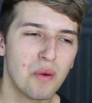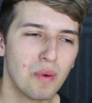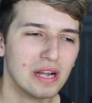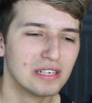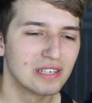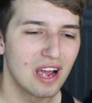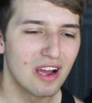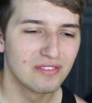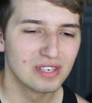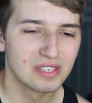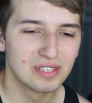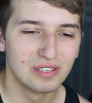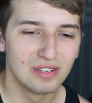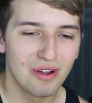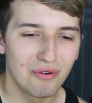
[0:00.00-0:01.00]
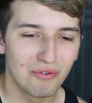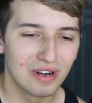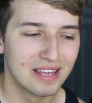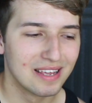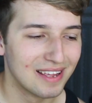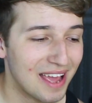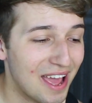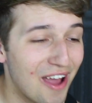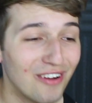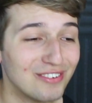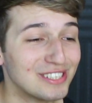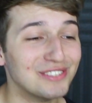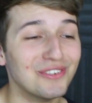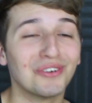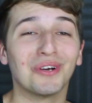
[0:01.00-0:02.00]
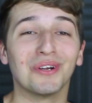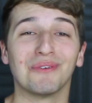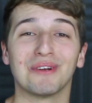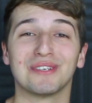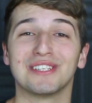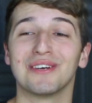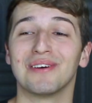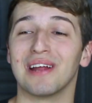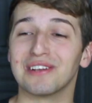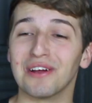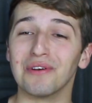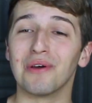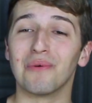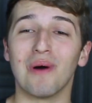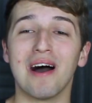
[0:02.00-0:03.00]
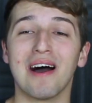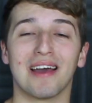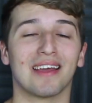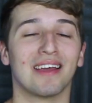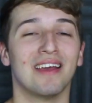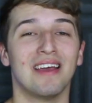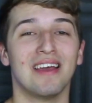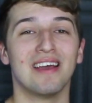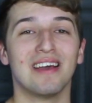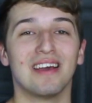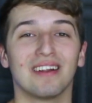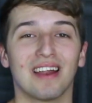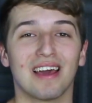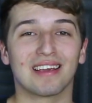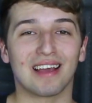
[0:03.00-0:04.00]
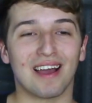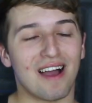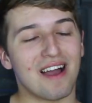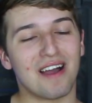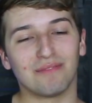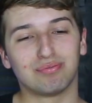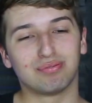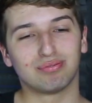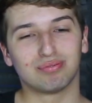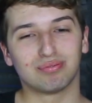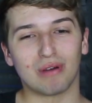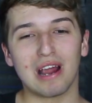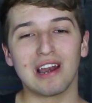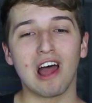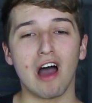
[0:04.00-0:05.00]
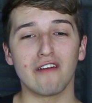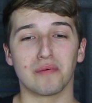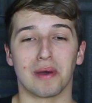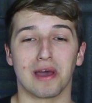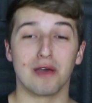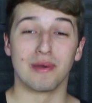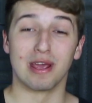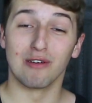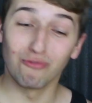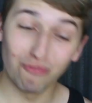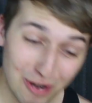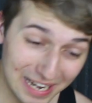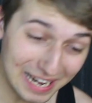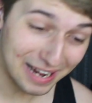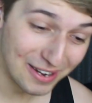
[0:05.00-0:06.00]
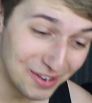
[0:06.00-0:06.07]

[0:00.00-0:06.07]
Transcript: which I've just not really, I've just not gotten around to doing. I don't know why. Like, I laugh about it, but it really